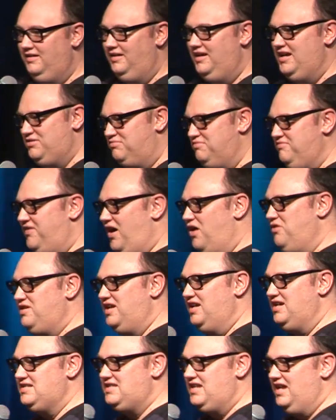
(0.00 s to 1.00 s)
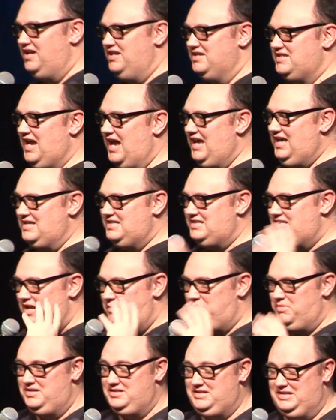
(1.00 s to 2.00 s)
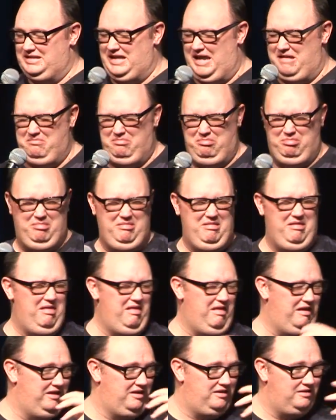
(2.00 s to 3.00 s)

It's revolting, isn't it? You take a sip and it's like, Bleh.